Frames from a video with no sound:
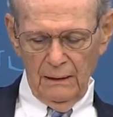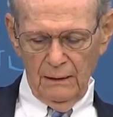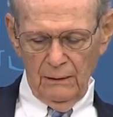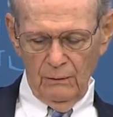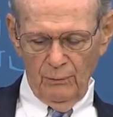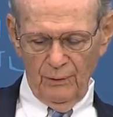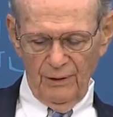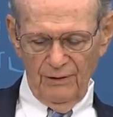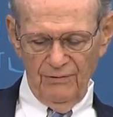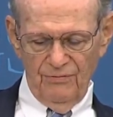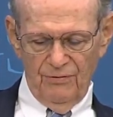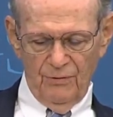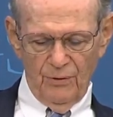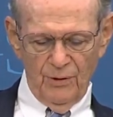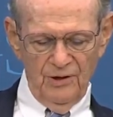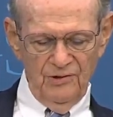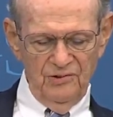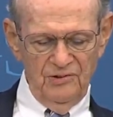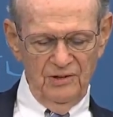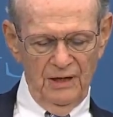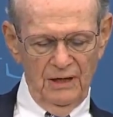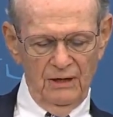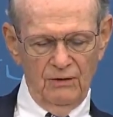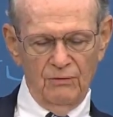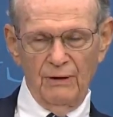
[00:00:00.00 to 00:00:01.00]
uh, with
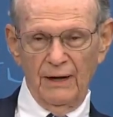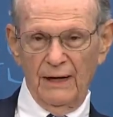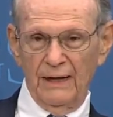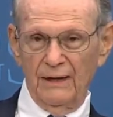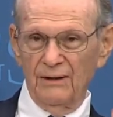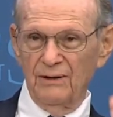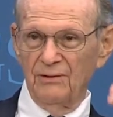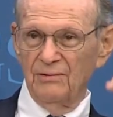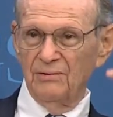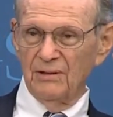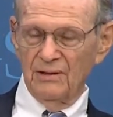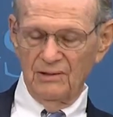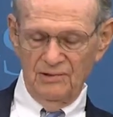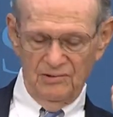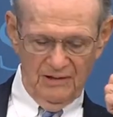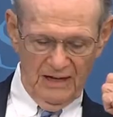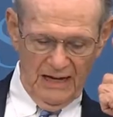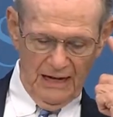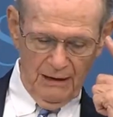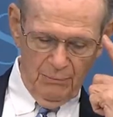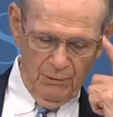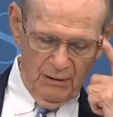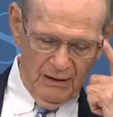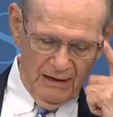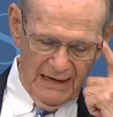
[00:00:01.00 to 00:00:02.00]
forcing triggers to
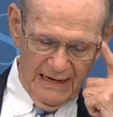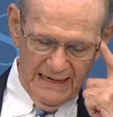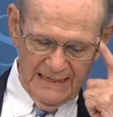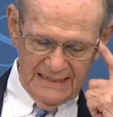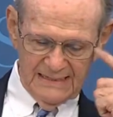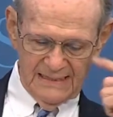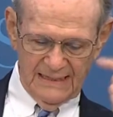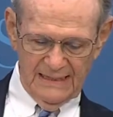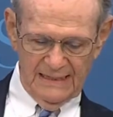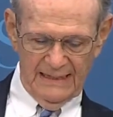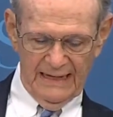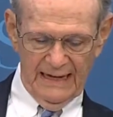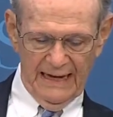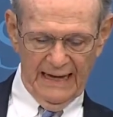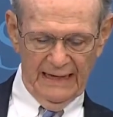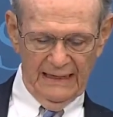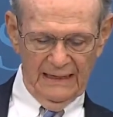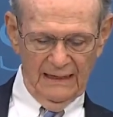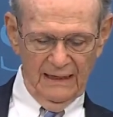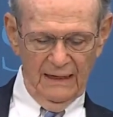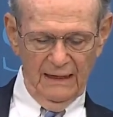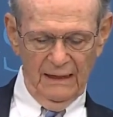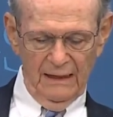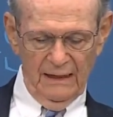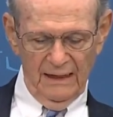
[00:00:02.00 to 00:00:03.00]
stabilize the
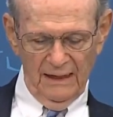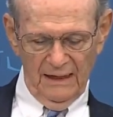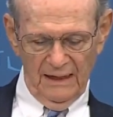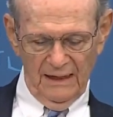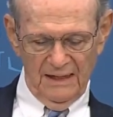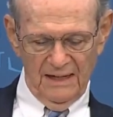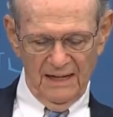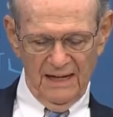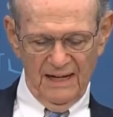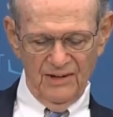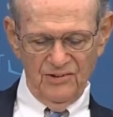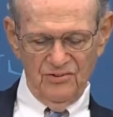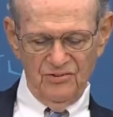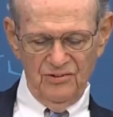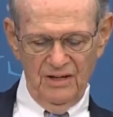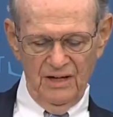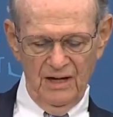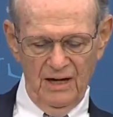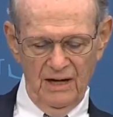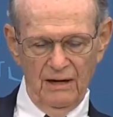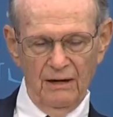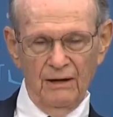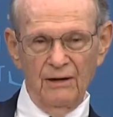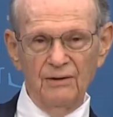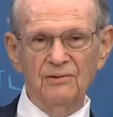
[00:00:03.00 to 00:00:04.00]
debt in a dozen
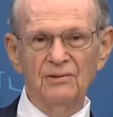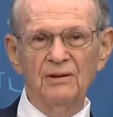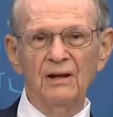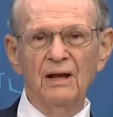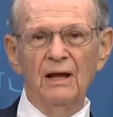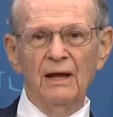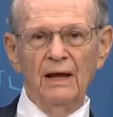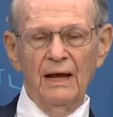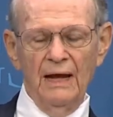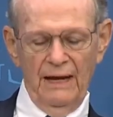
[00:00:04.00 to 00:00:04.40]
years